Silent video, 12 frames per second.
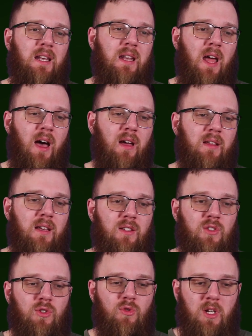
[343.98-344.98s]
not
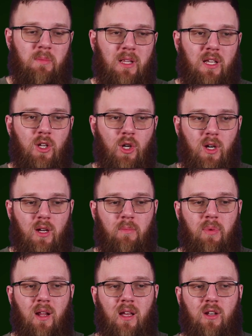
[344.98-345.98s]
extremely
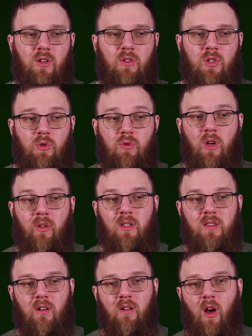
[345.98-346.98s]
good, but I do know
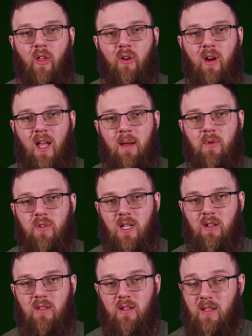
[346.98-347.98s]
that there are other ammos
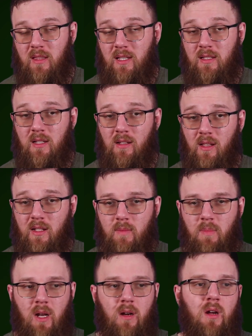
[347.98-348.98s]
out there that this thing likes
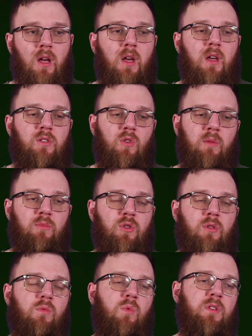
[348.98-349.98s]
better. So I'm
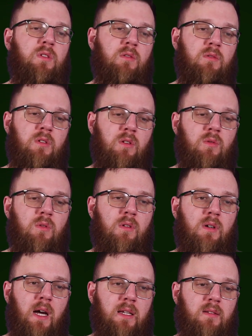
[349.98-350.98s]
sure once you
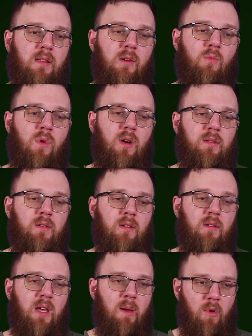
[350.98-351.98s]
do isolate what
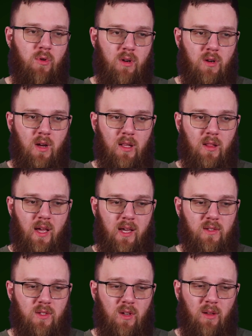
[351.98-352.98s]
ammo your gun
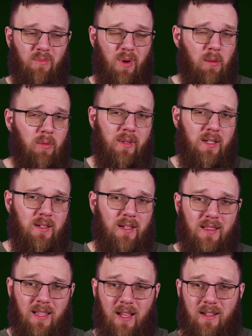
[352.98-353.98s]
likes, you can probably
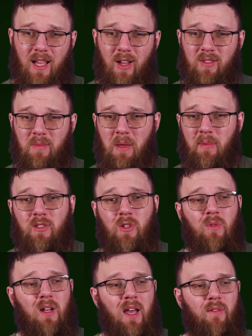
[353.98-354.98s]
get that down to maybe
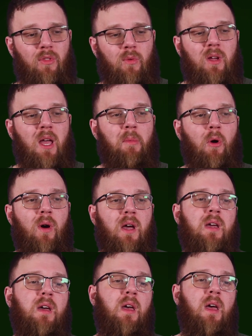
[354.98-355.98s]
2.5, 3
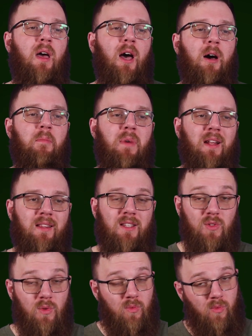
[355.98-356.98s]
MOA. But at
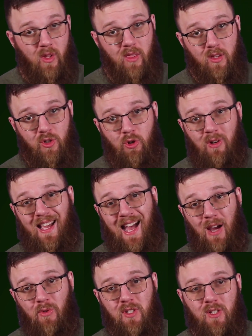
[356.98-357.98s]
least with the shooting
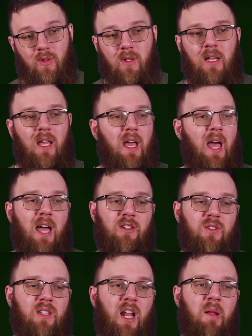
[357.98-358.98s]
I was doing, I
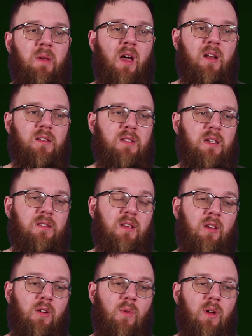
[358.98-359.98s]
just gotta be honest and
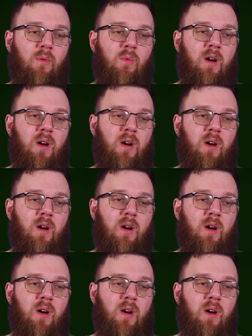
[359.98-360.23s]
tell you what it